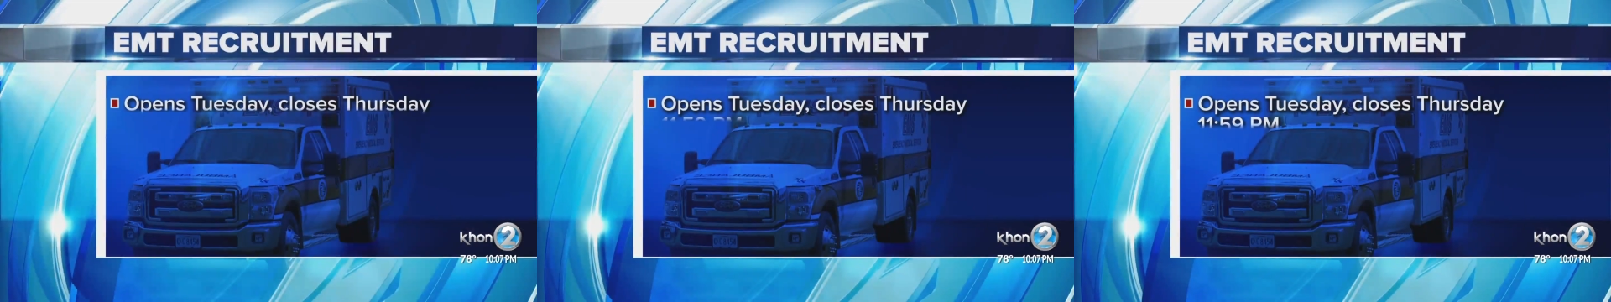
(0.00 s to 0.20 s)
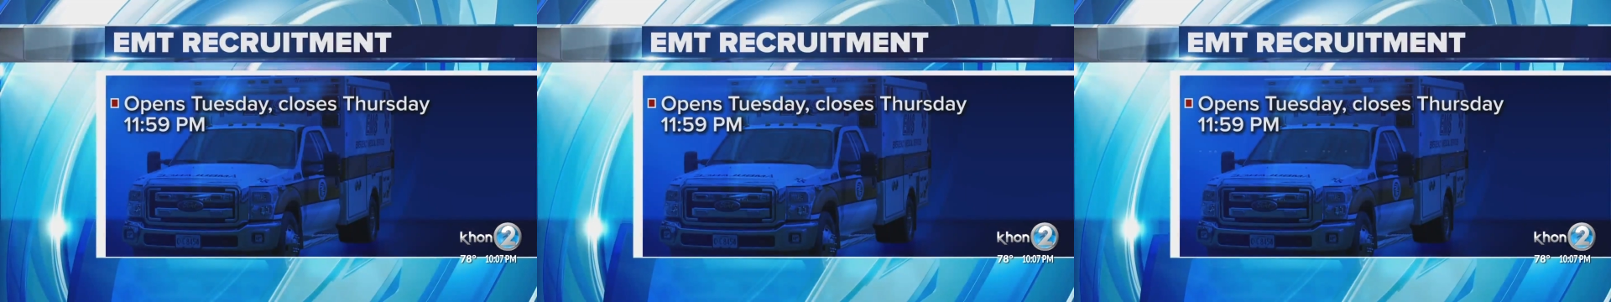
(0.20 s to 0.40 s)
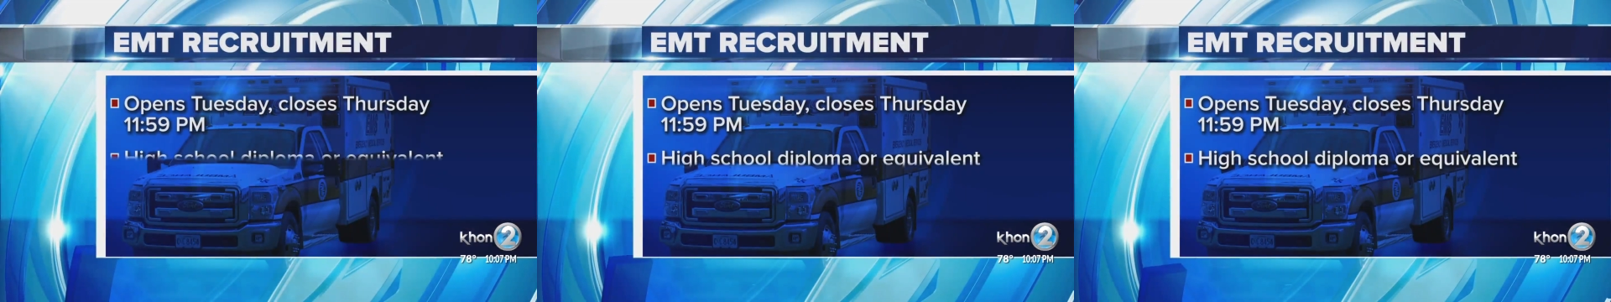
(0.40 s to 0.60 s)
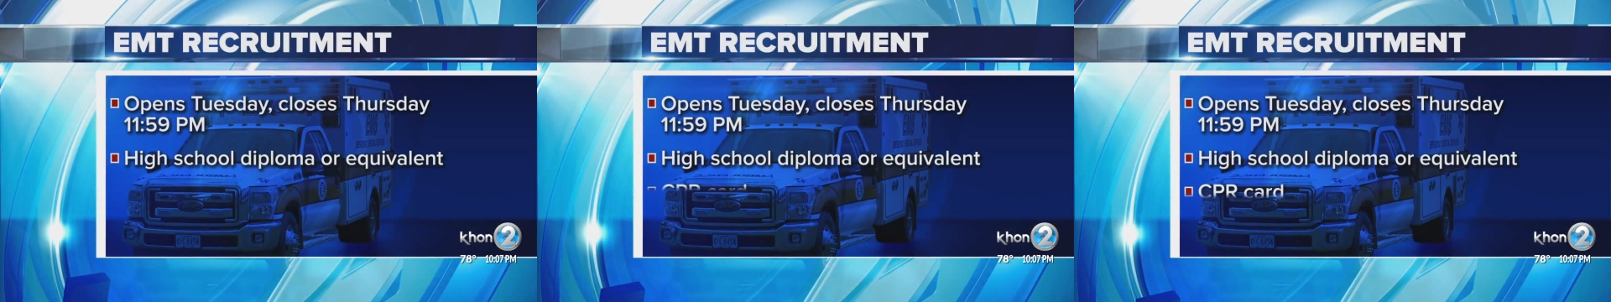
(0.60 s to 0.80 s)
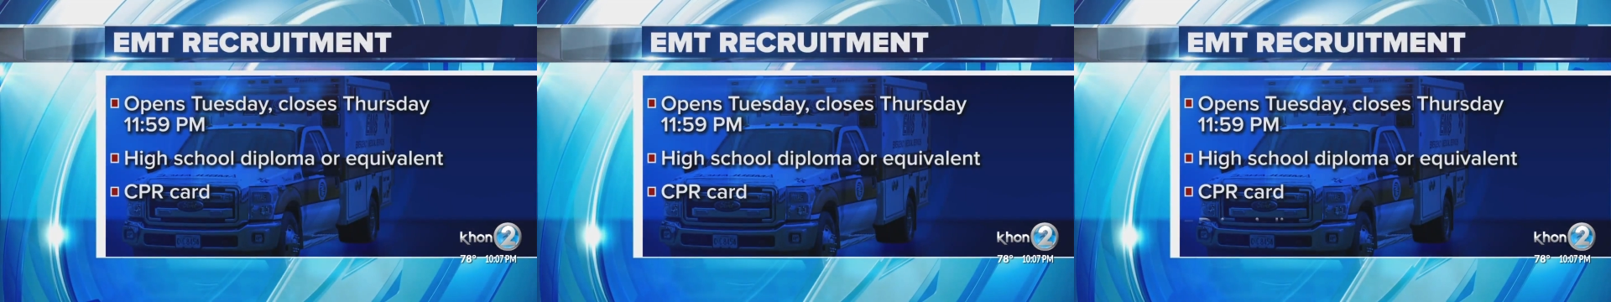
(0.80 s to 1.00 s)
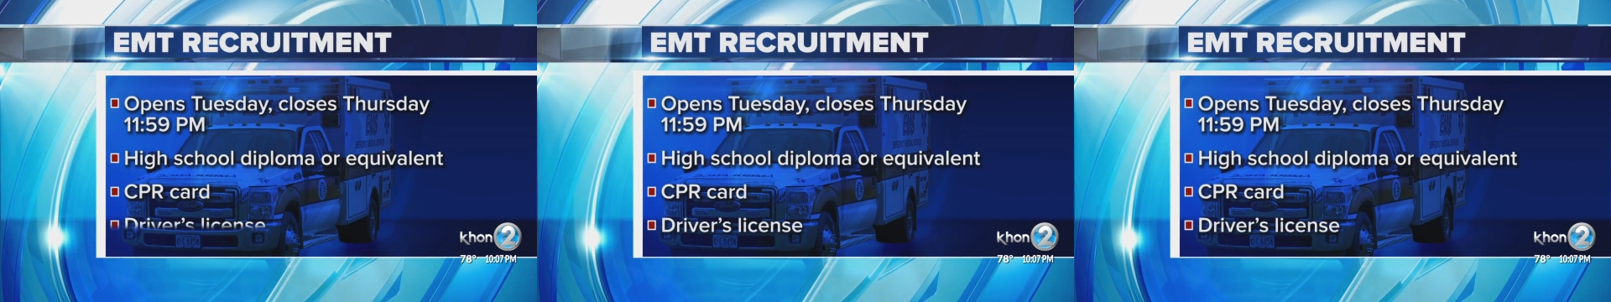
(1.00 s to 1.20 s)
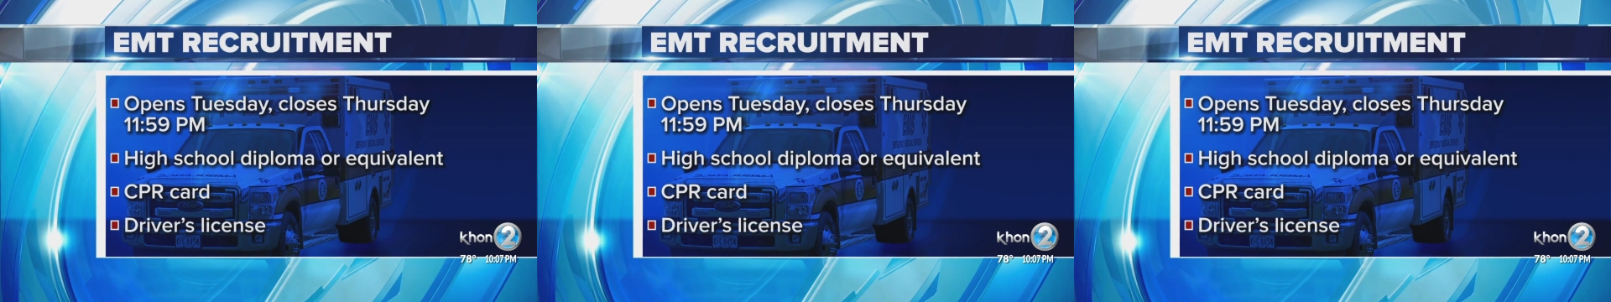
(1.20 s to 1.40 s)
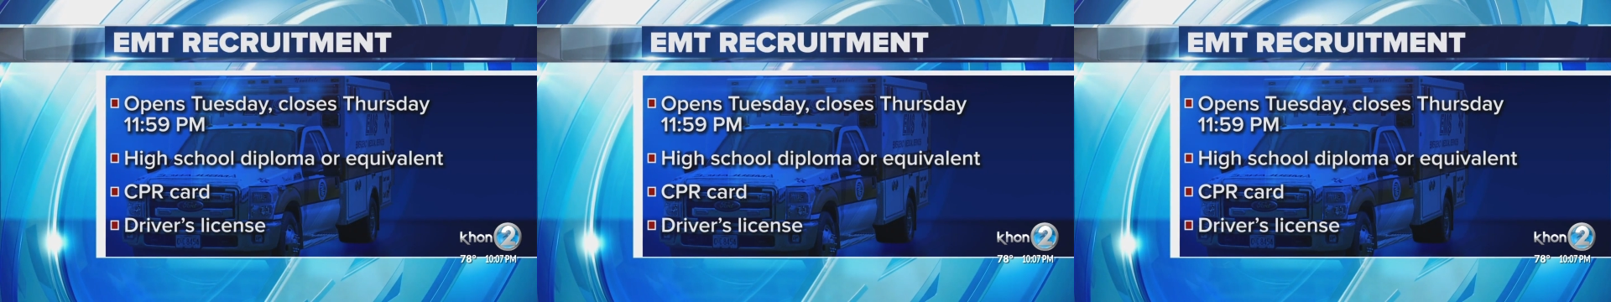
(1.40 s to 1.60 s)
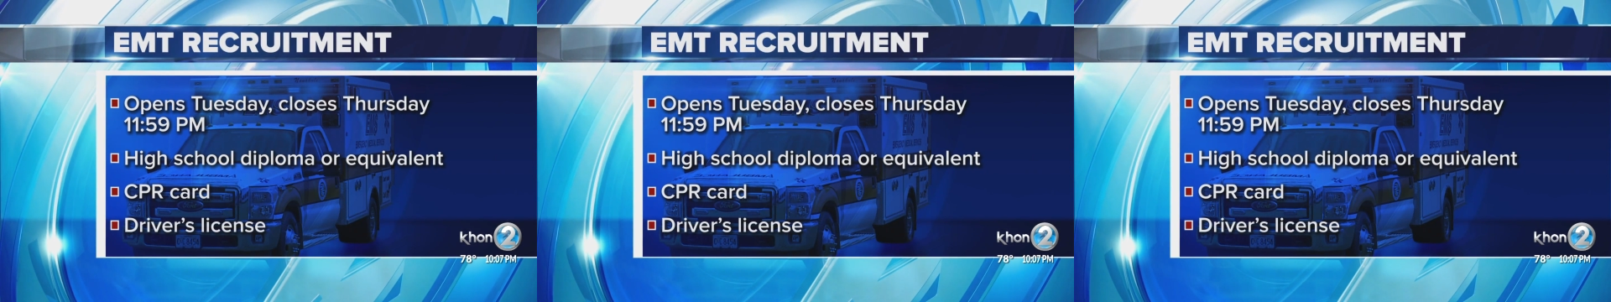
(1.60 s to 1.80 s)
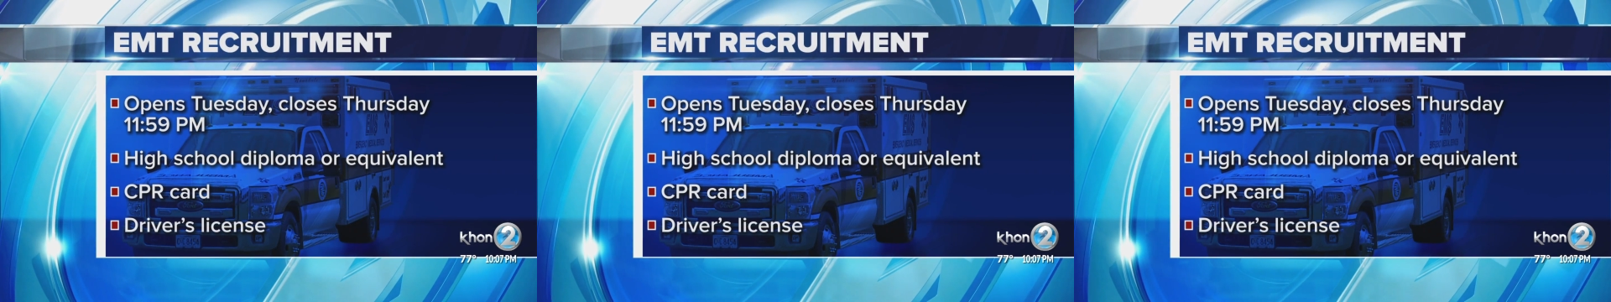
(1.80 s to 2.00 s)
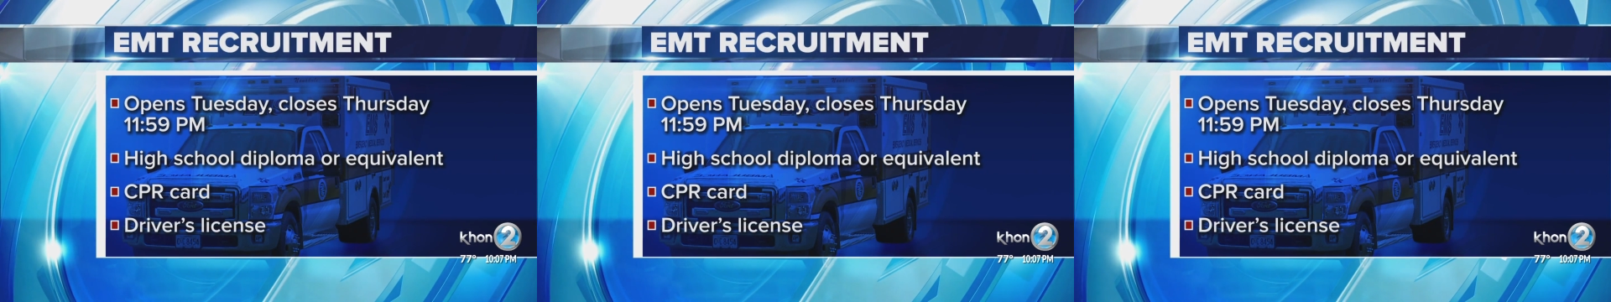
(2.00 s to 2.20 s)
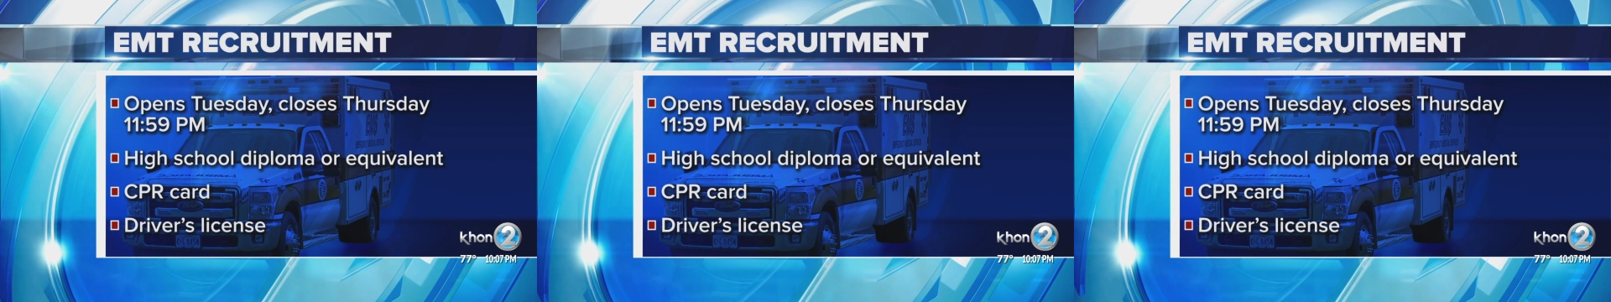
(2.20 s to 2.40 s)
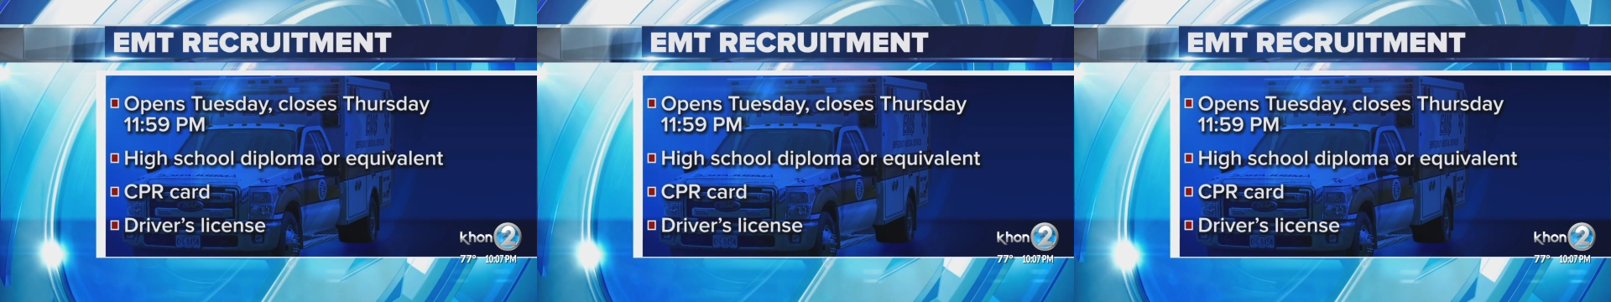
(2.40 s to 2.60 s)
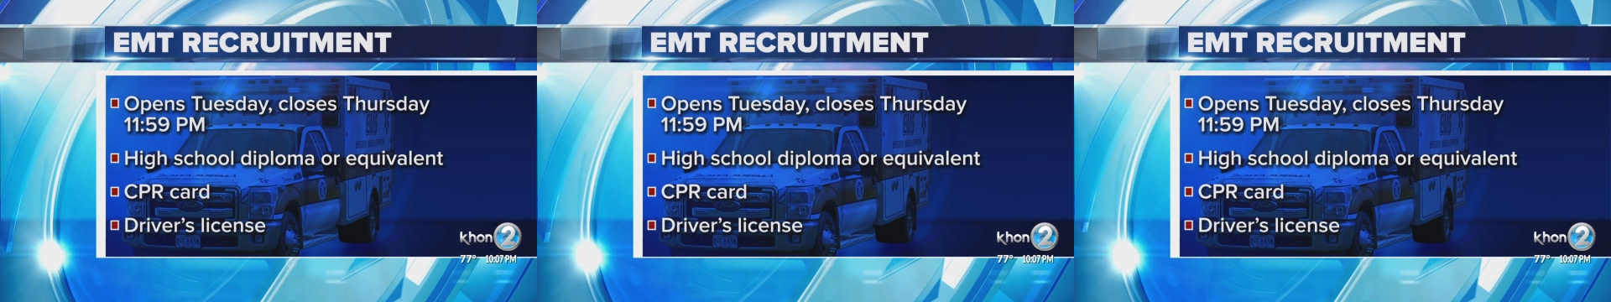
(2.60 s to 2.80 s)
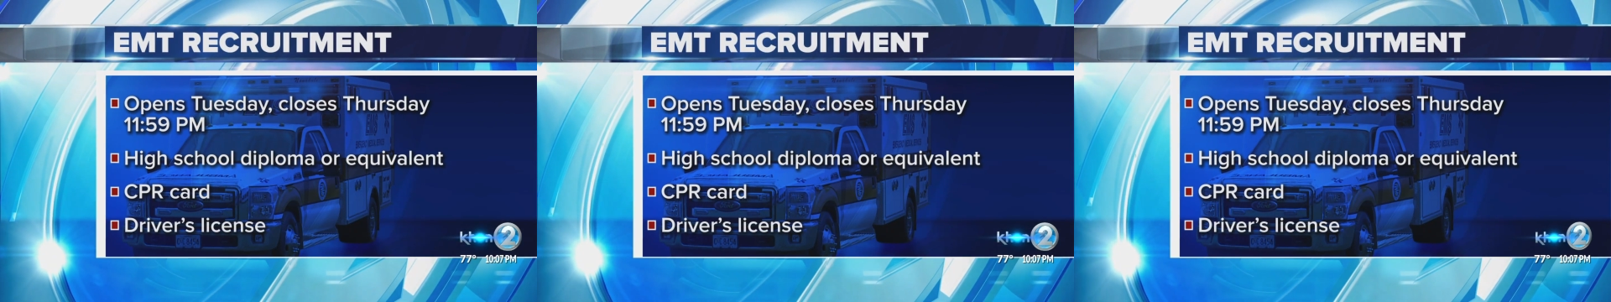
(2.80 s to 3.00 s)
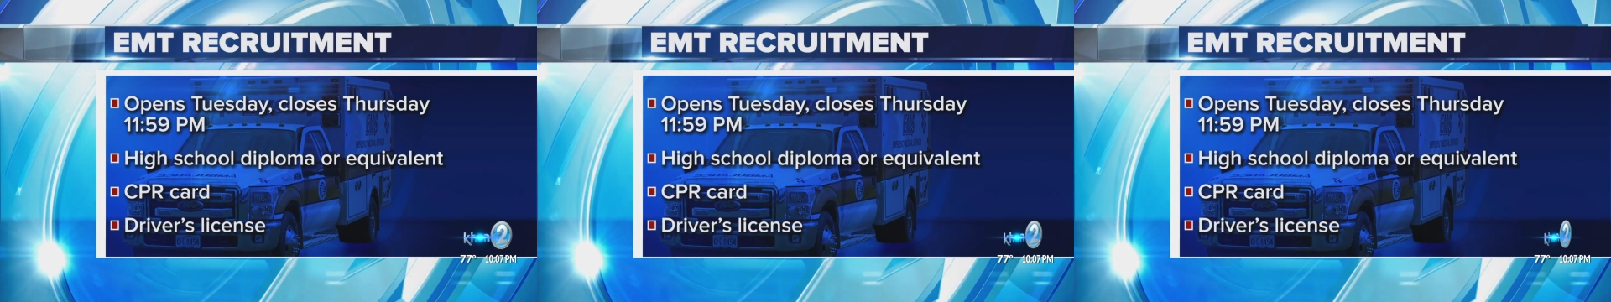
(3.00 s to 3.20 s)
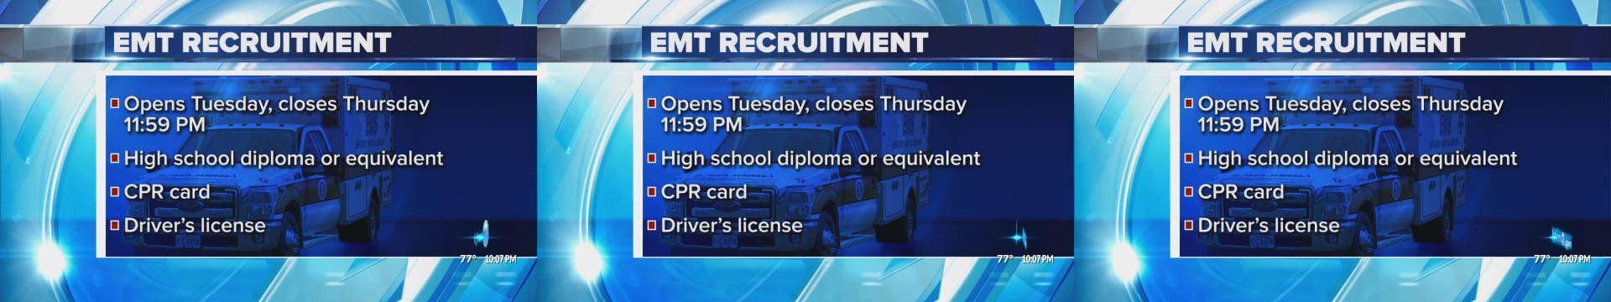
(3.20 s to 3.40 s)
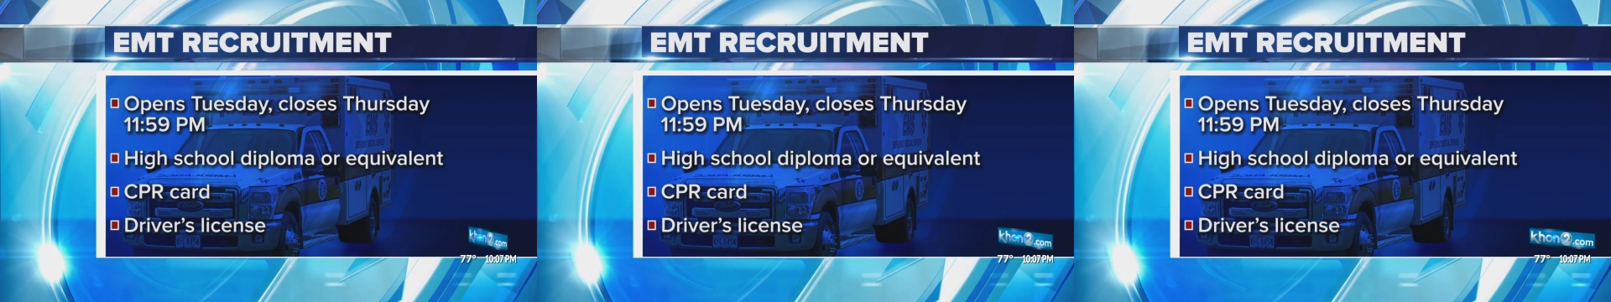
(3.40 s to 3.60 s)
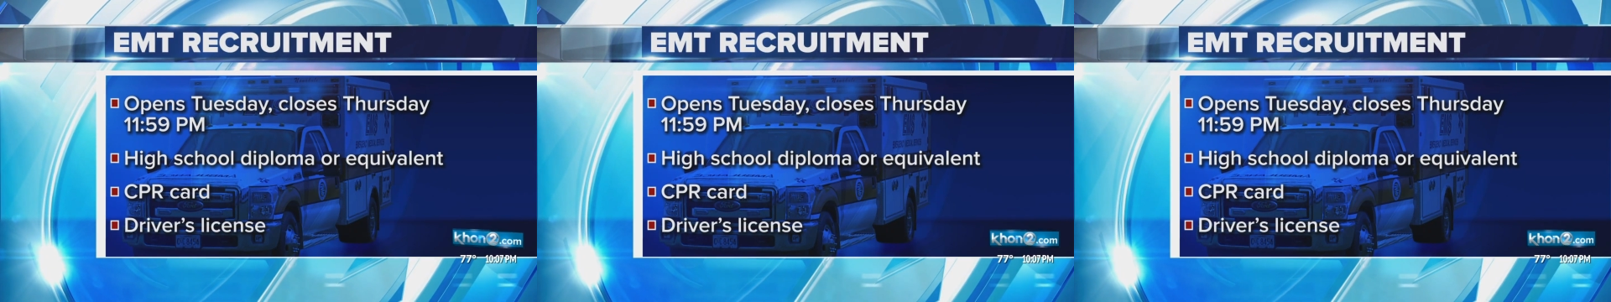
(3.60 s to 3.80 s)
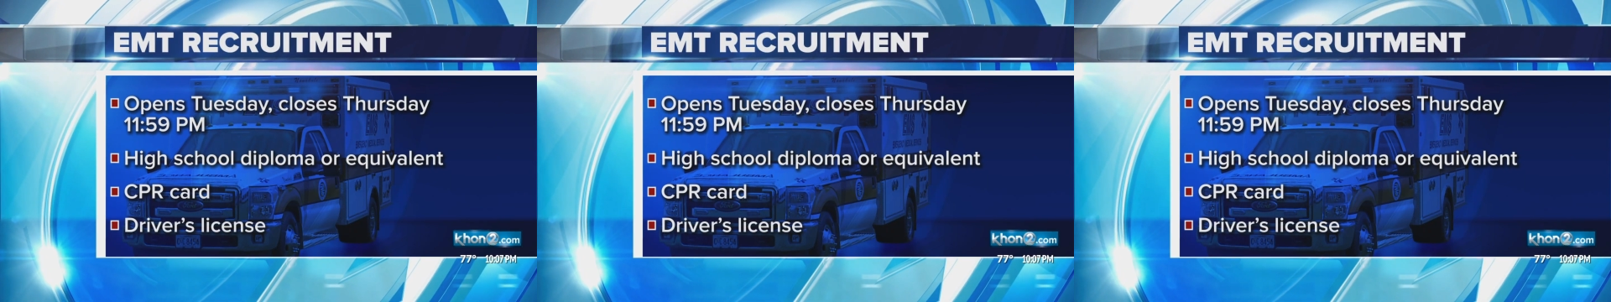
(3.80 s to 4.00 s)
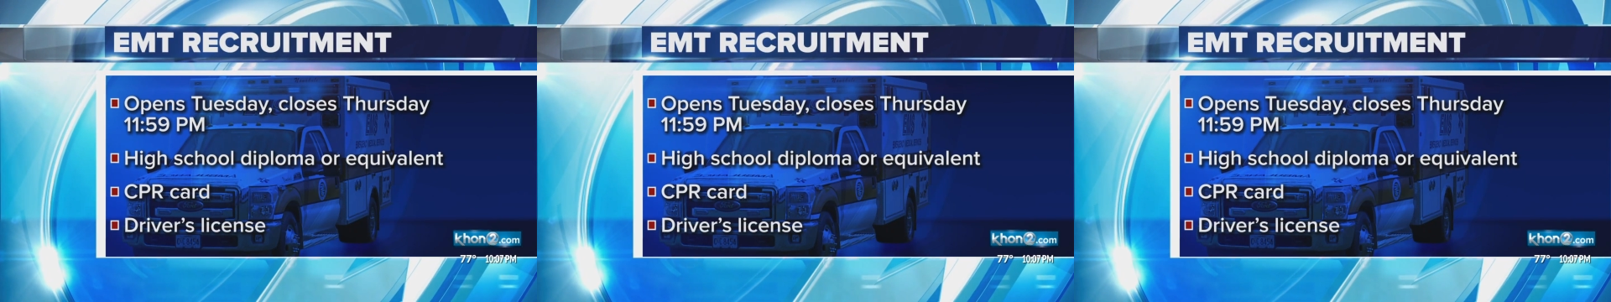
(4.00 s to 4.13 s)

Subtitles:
(no speaker visible)